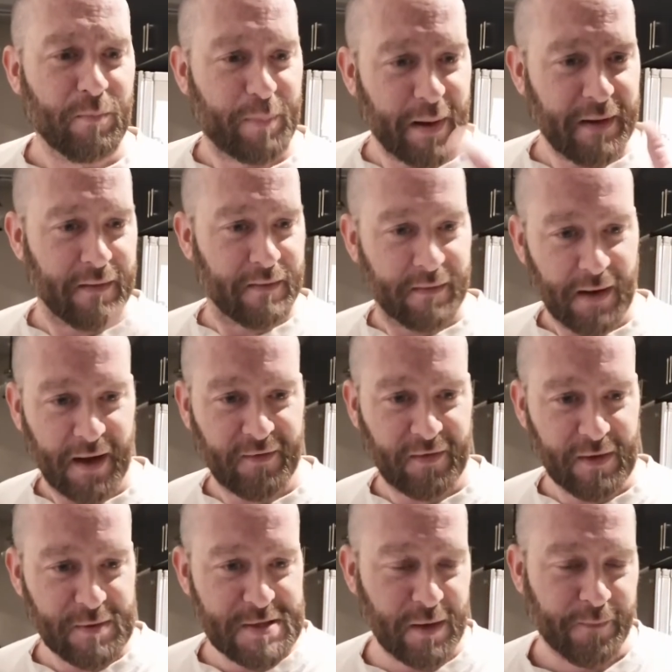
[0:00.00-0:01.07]
but I see
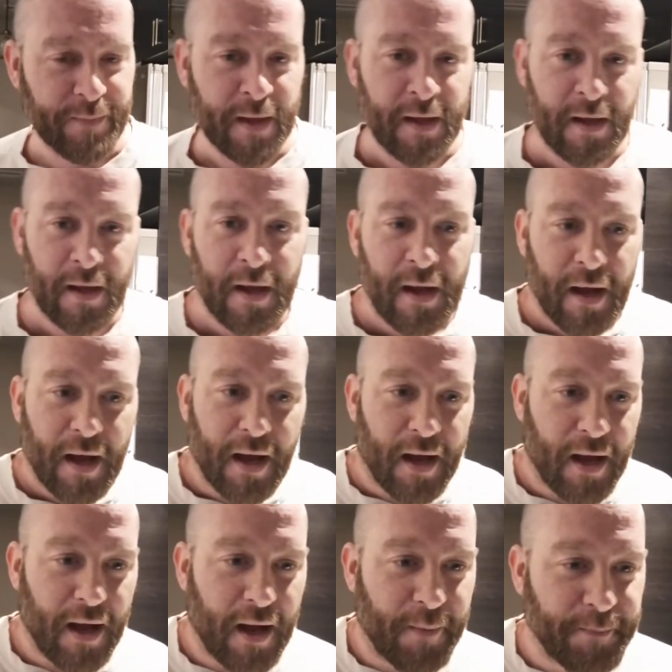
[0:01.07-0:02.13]
you too.
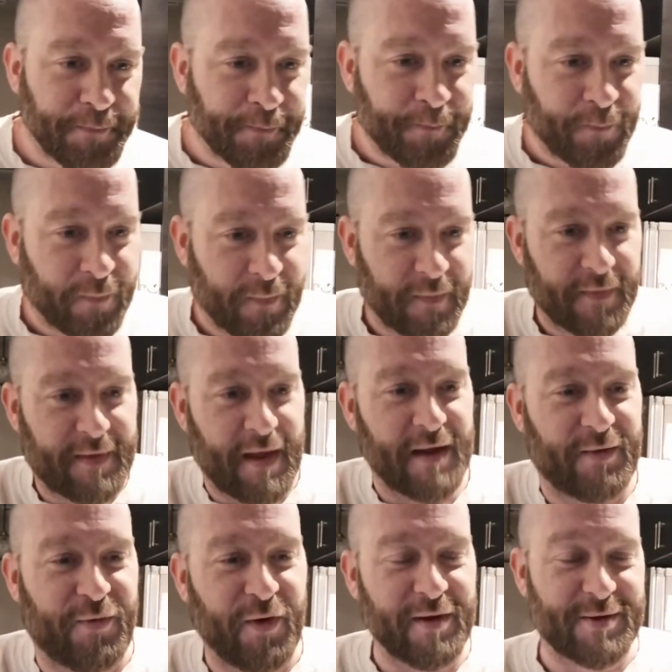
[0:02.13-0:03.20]
Um,
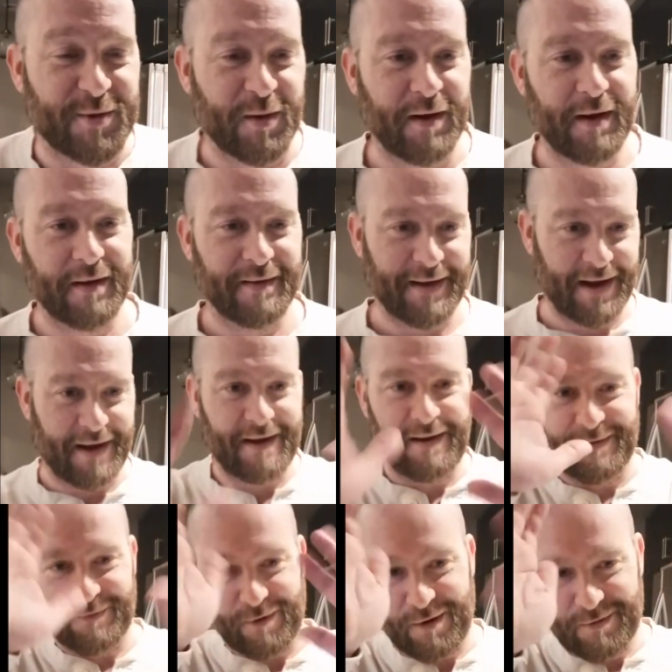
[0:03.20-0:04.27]
Thanks for joining,
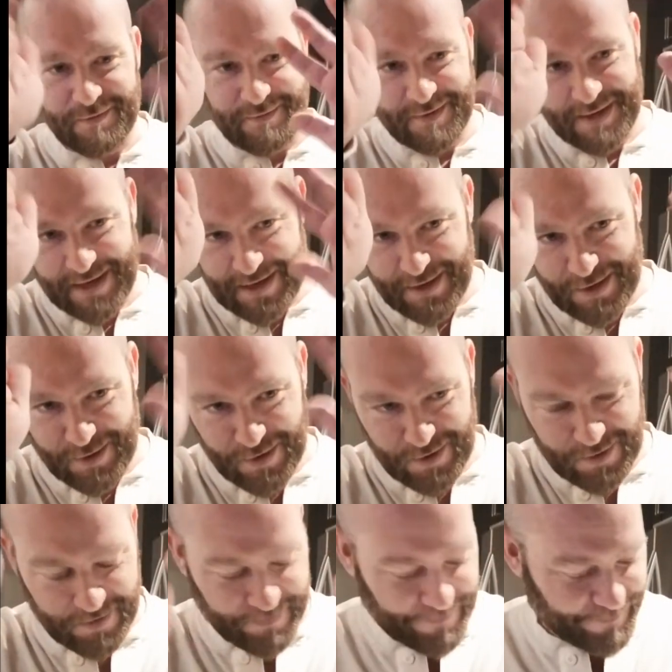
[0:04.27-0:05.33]
Andy, Ro.
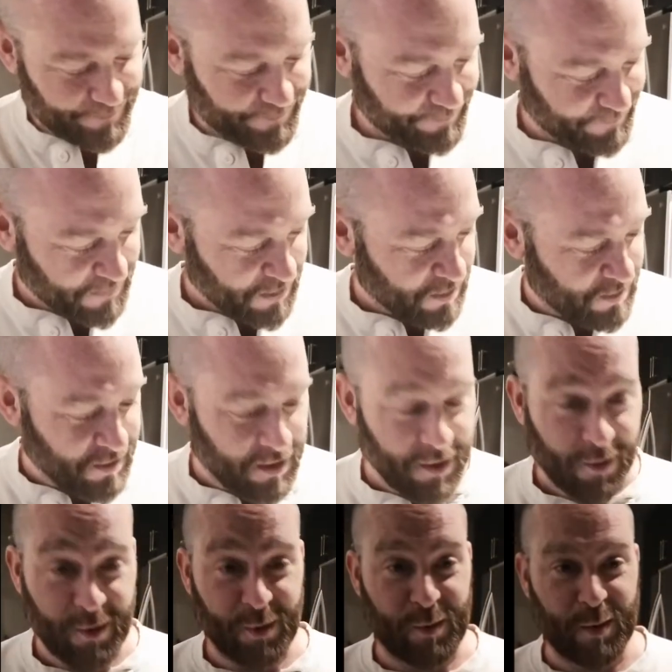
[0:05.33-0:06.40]
Hello.
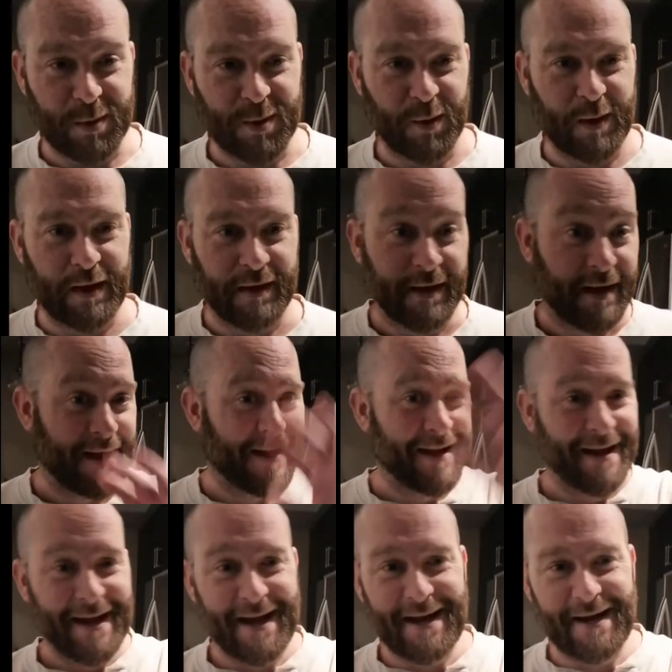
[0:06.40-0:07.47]
Or to quote Joey,
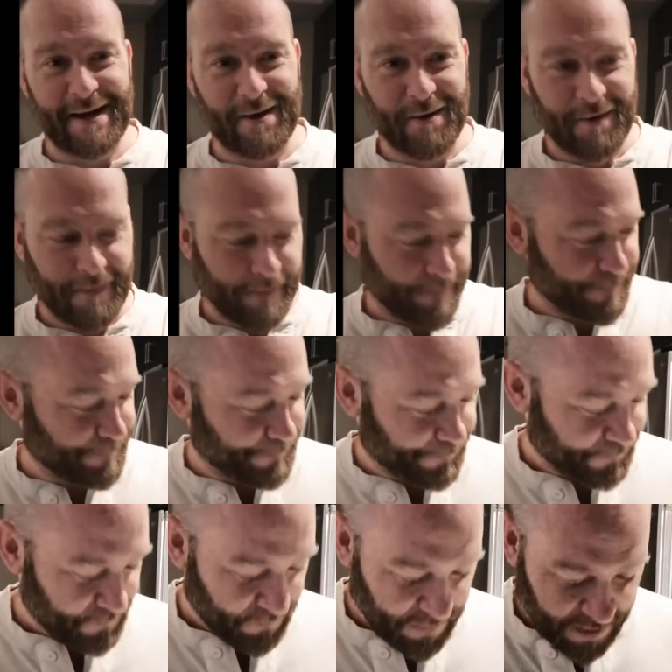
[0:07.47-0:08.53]
hello.
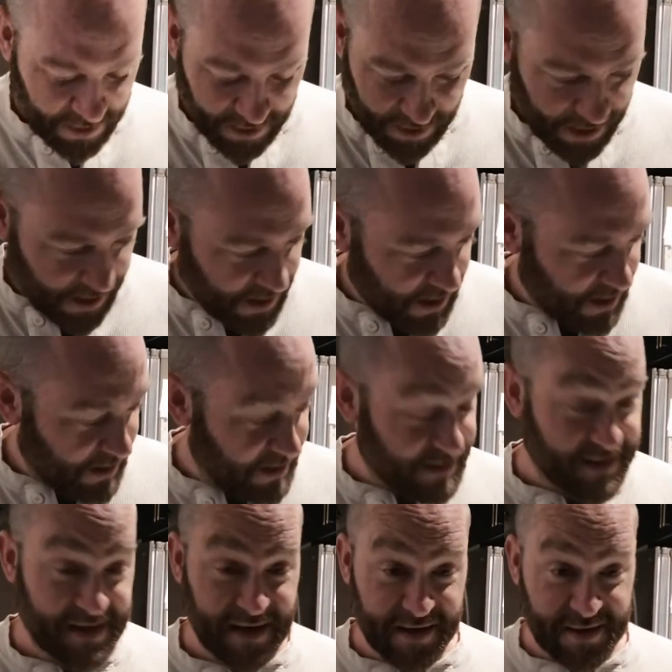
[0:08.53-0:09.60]

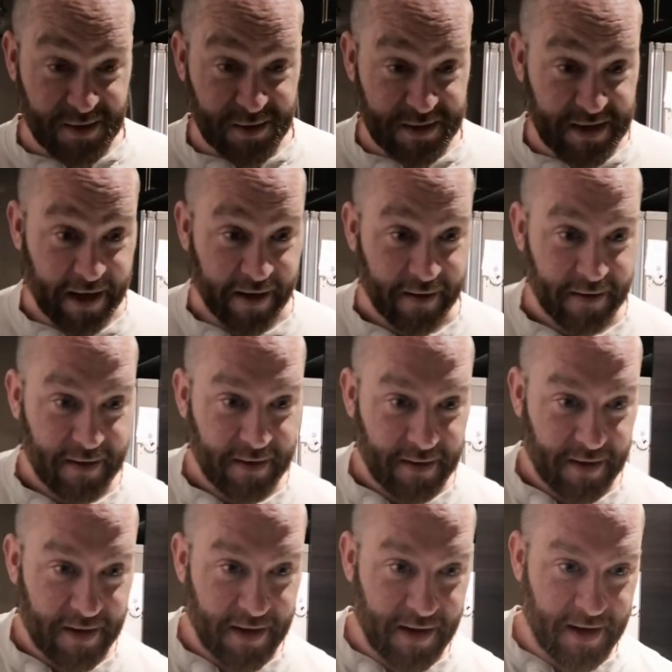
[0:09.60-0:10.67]
It's Tia Tuesday,
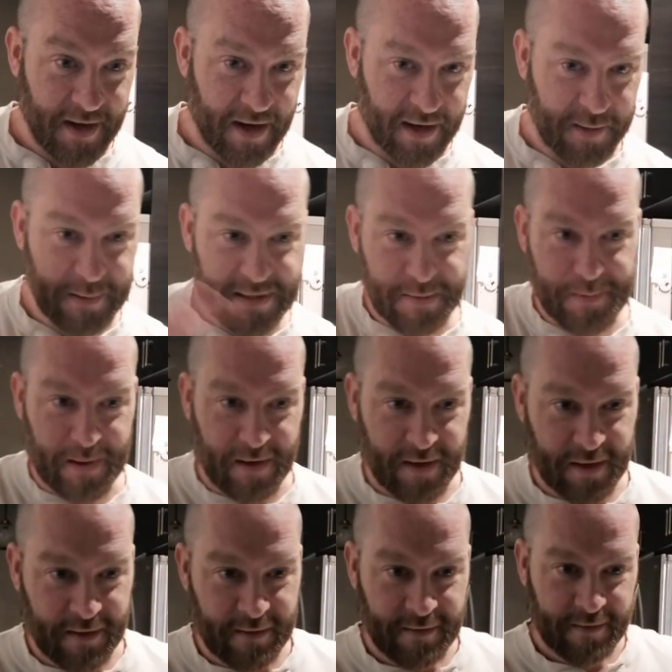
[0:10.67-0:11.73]
and I'm going to be sipping
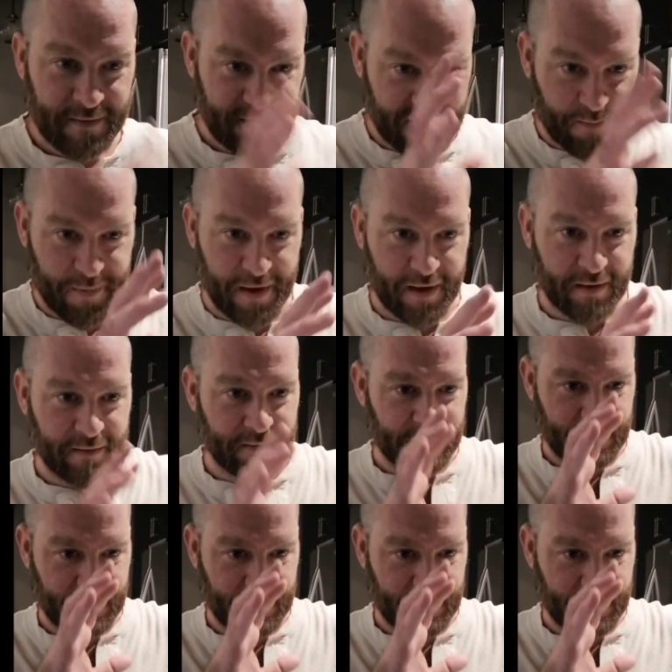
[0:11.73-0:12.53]
on something